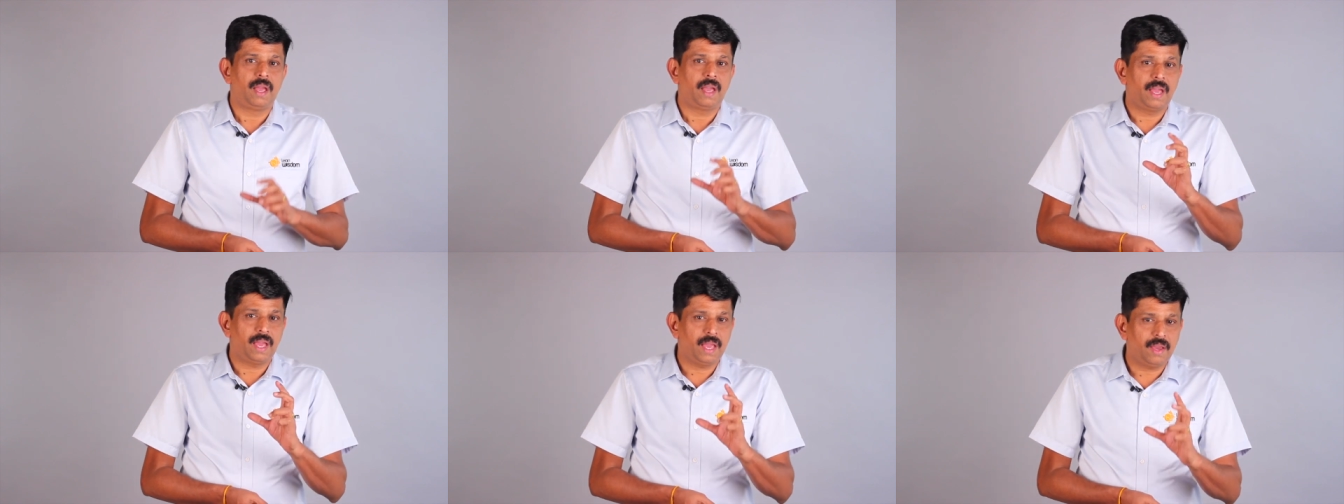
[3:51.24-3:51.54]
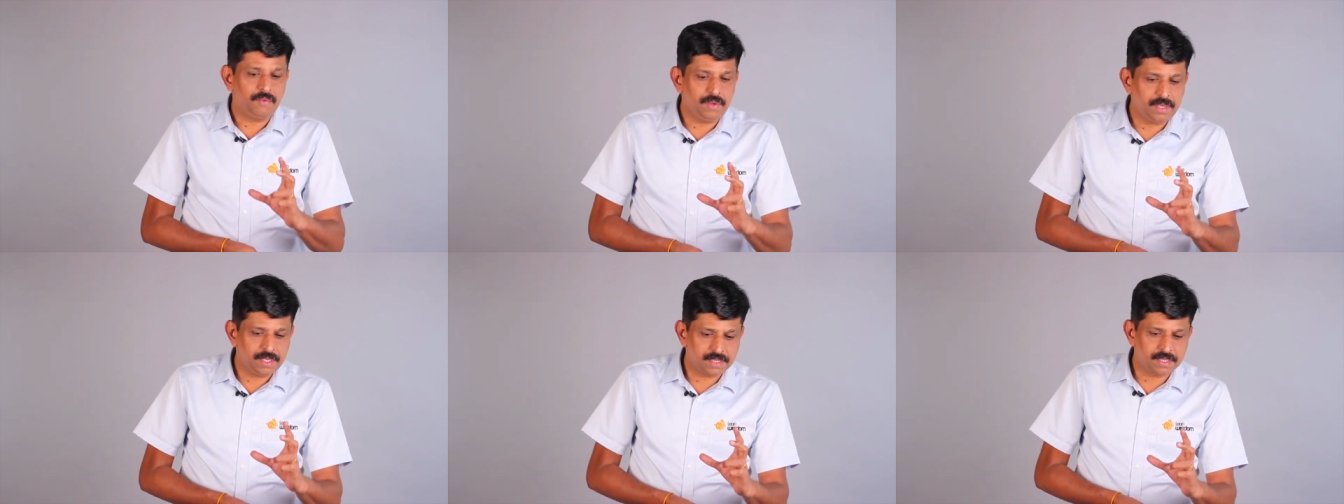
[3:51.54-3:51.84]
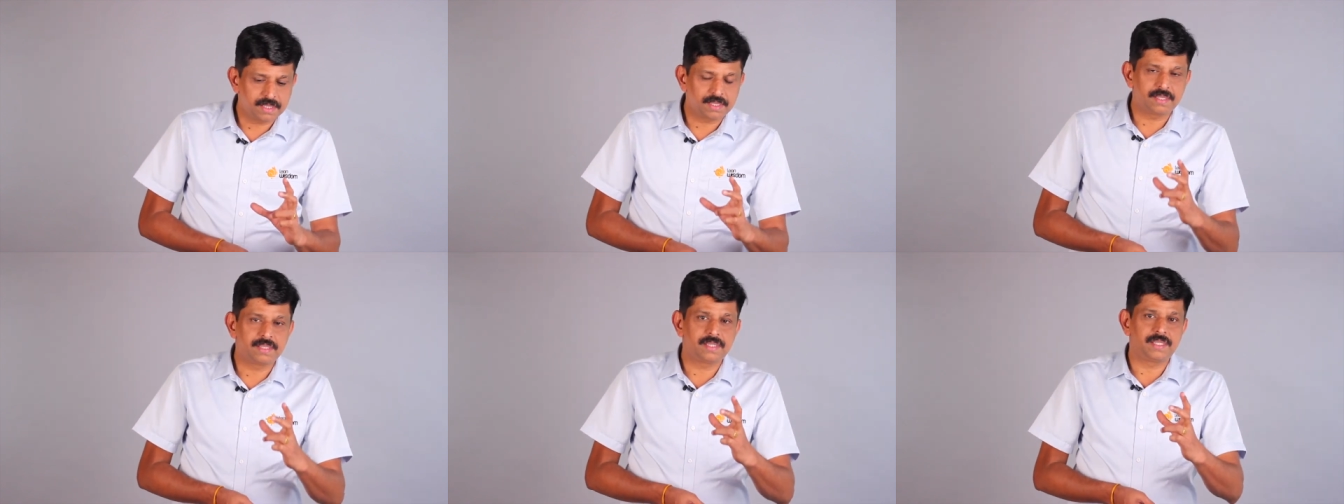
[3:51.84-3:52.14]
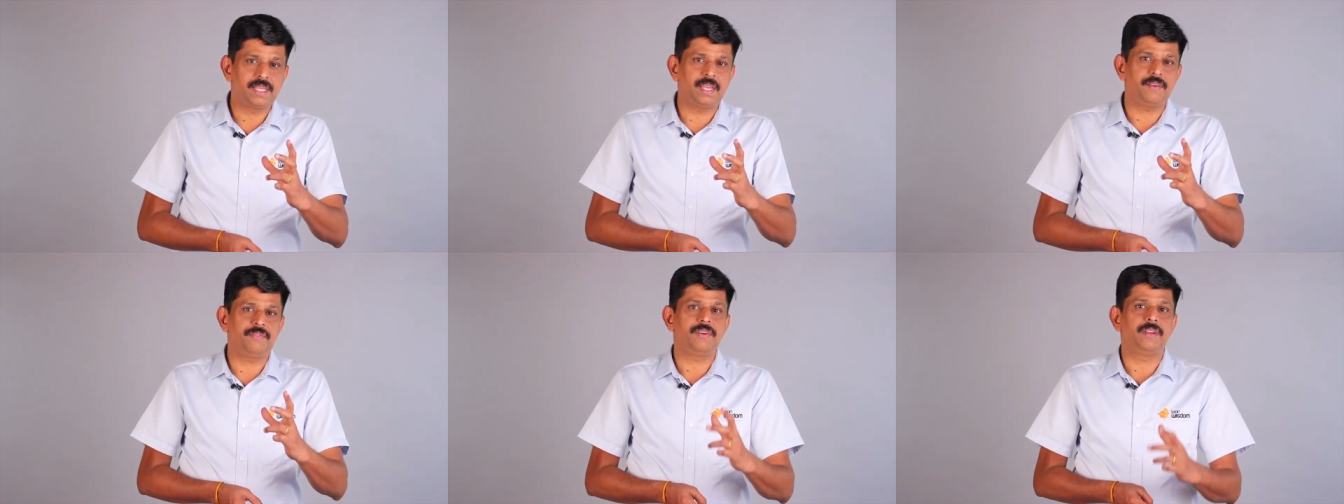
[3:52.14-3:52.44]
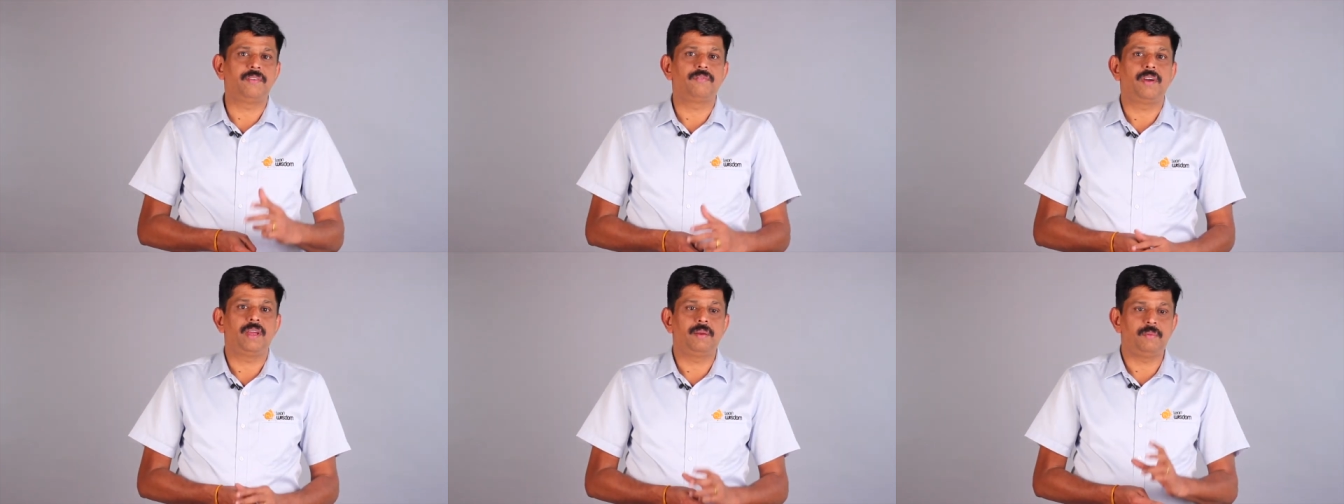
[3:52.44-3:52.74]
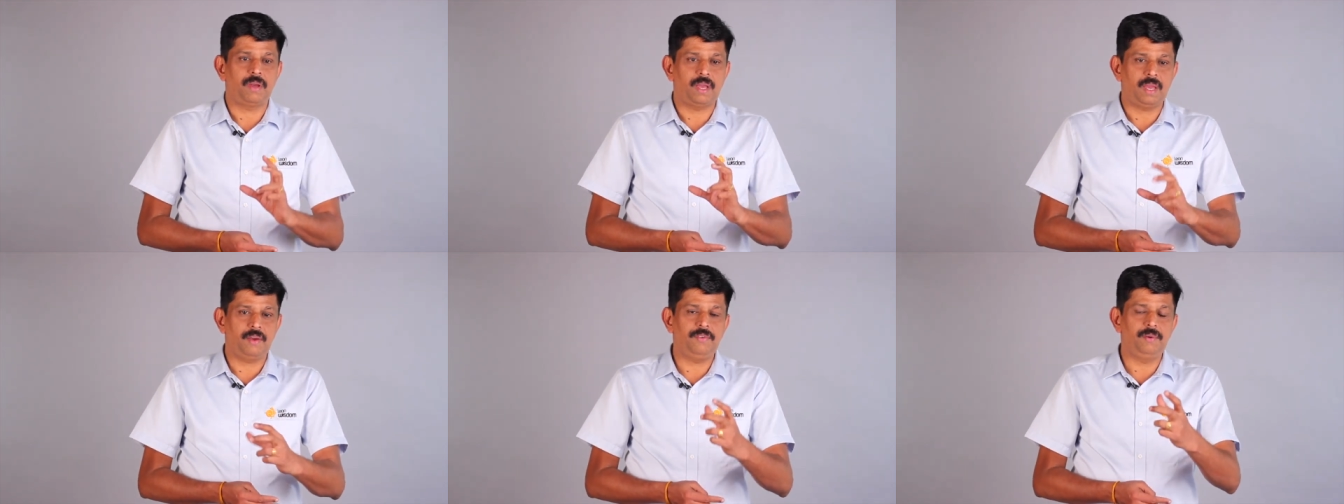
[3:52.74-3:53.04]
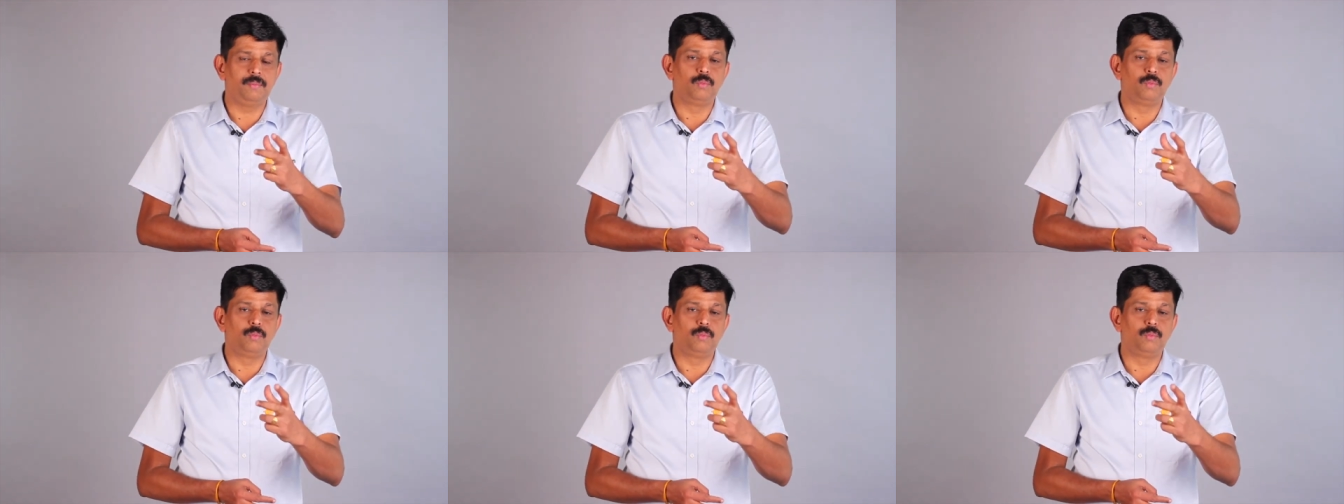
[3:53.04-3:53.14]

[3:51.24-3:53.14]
having a safe environment,